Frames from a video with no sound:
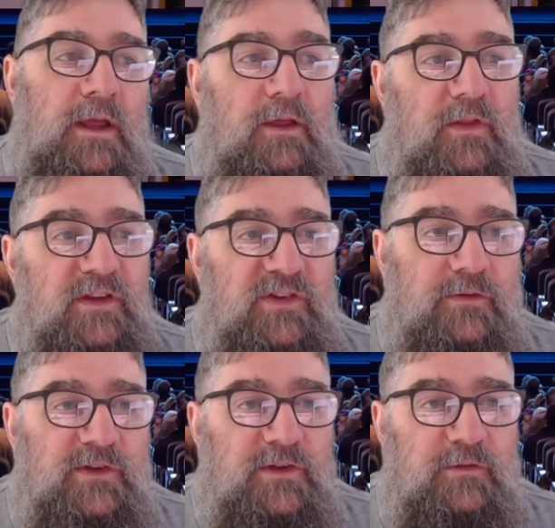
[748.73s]
These
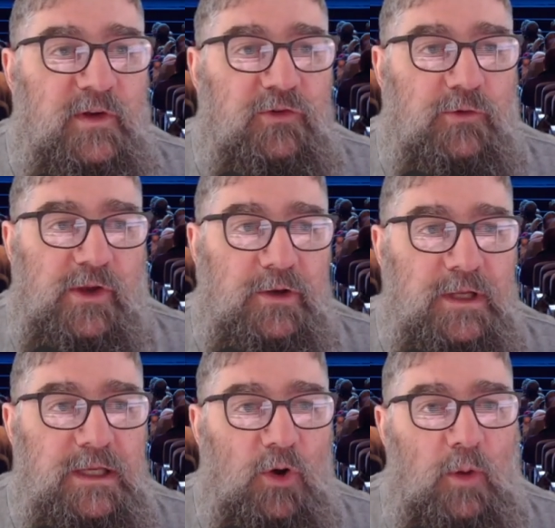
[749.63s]
services feature a
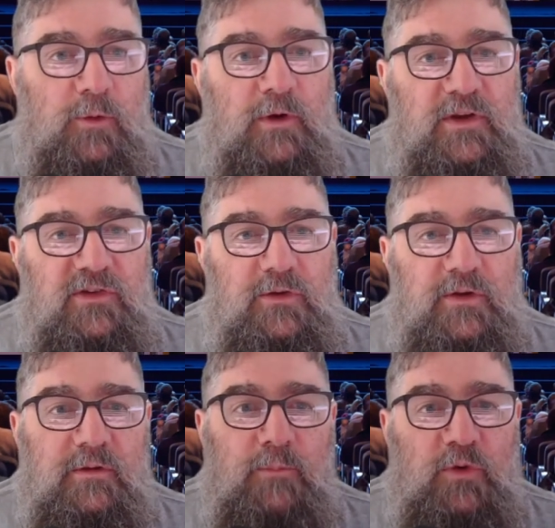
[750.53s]
unique
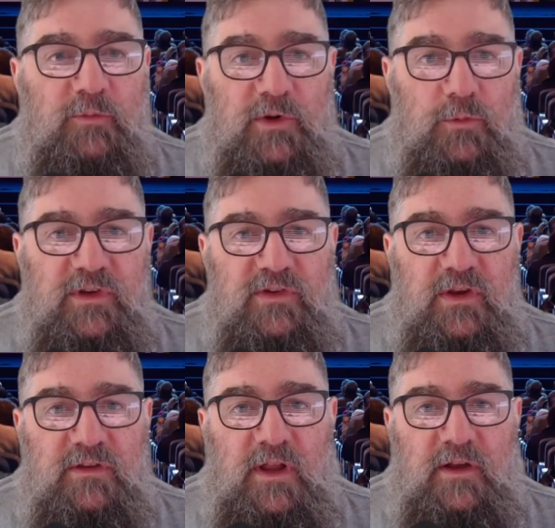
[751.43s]
operational movement which
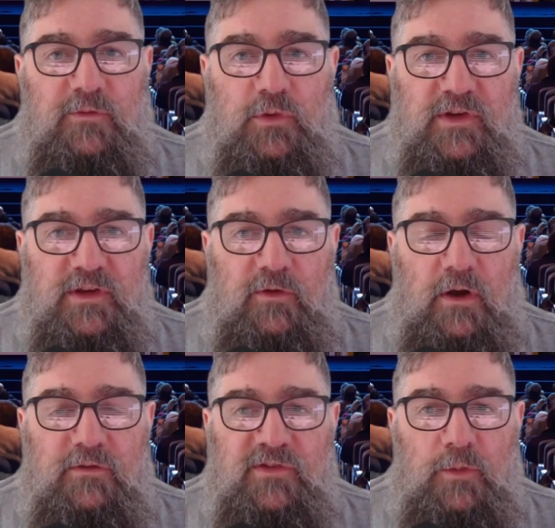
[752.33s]
sees Class
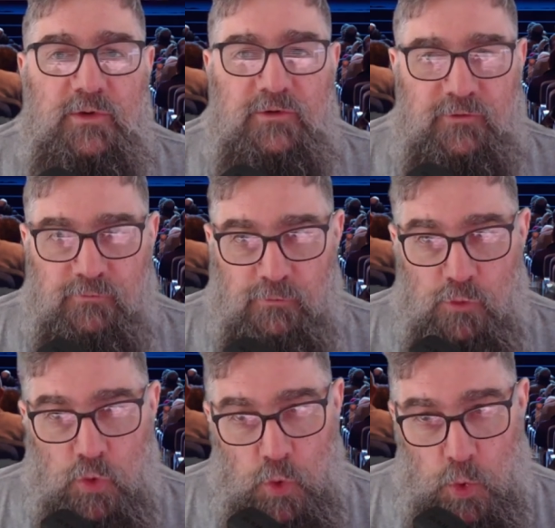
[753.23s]
465 stop at
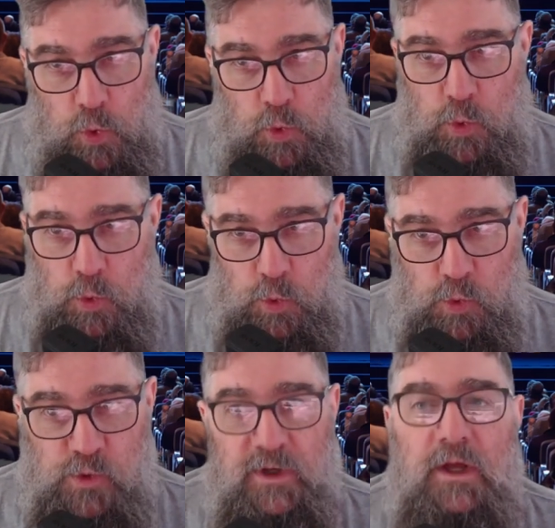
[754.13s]

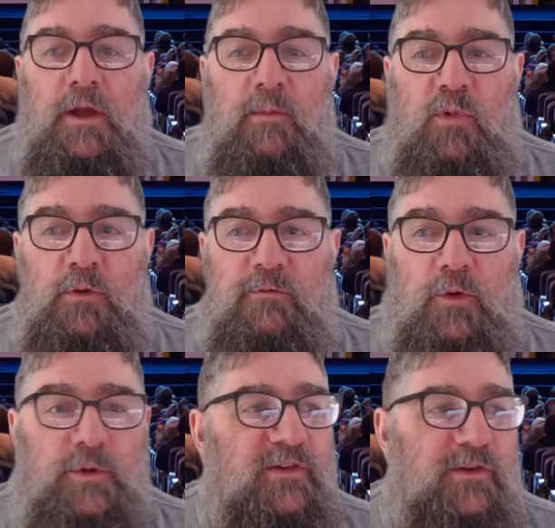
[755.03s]
Strood, pull
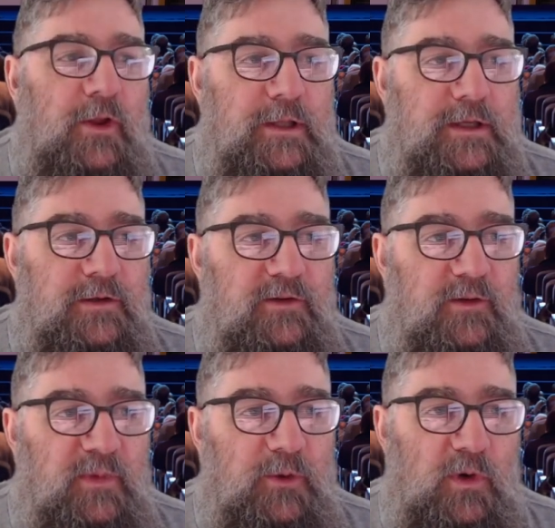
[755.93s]
forward slightly into
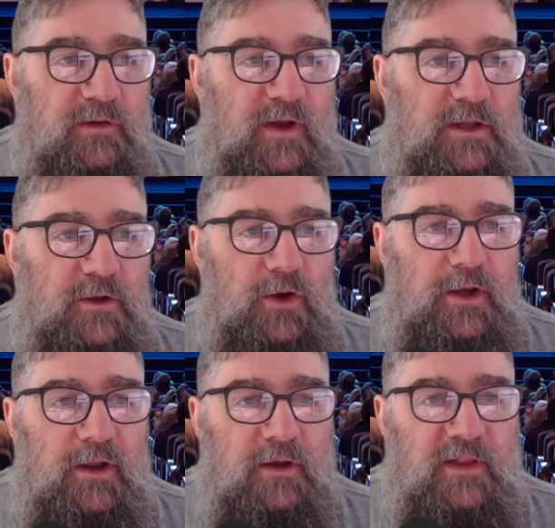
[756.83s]
the Medway Valley
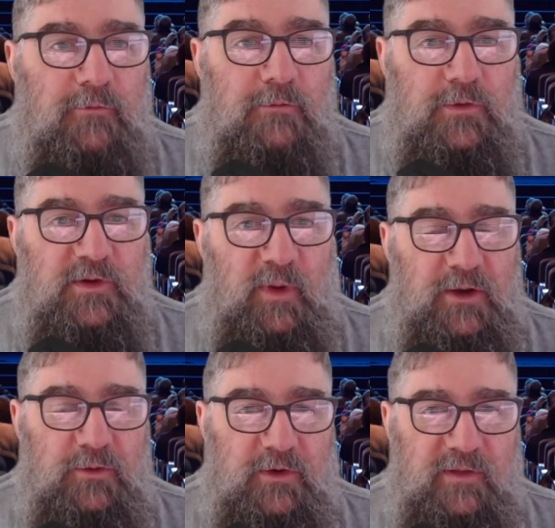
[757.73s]
line and then reverse
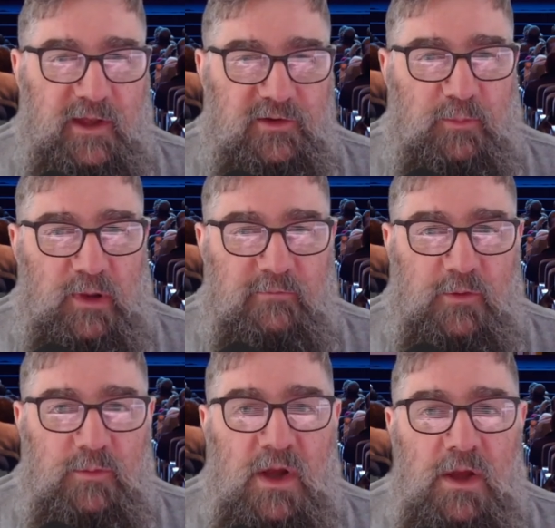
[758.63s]
back onto the outer
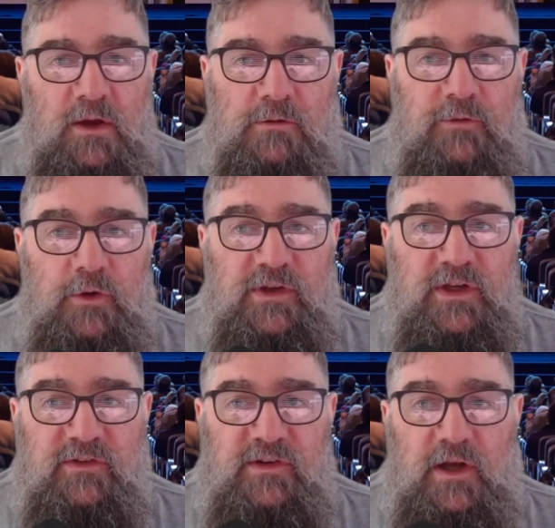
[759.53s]
platform.
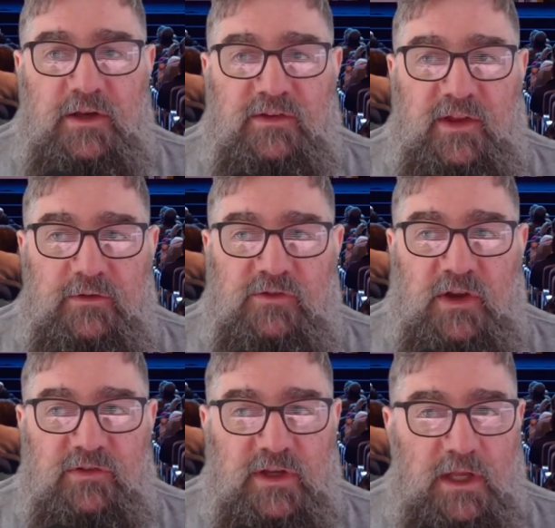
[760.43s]
Reversing is done instead of
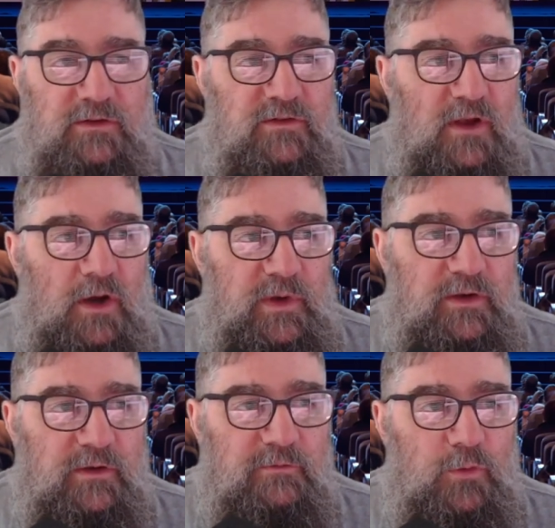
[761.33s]
changing ends owing
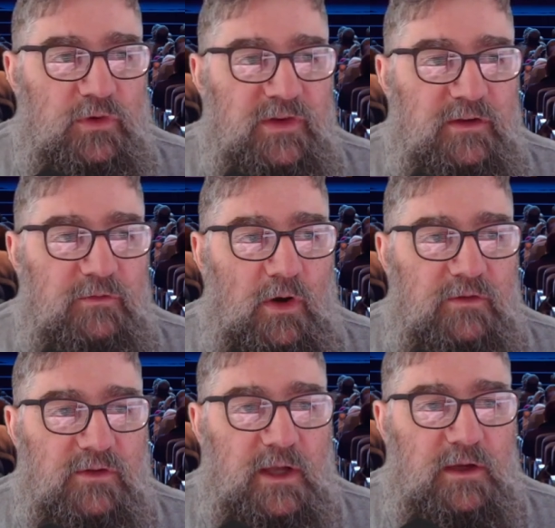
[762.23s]
to the
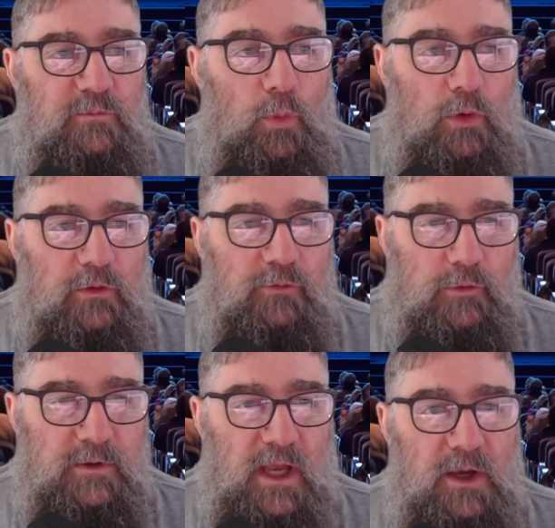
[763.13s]
465's lack of
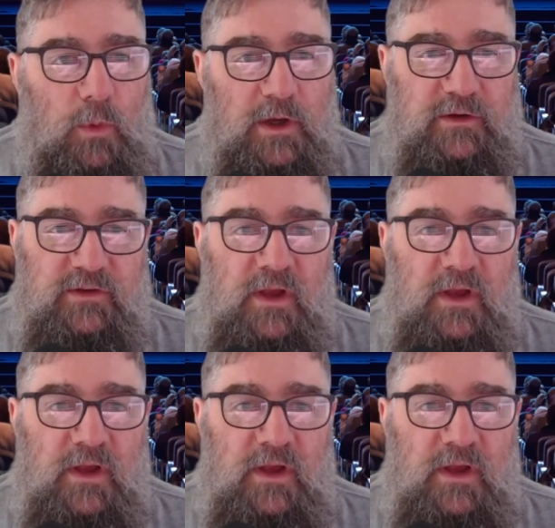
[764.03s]
walk-through gangways.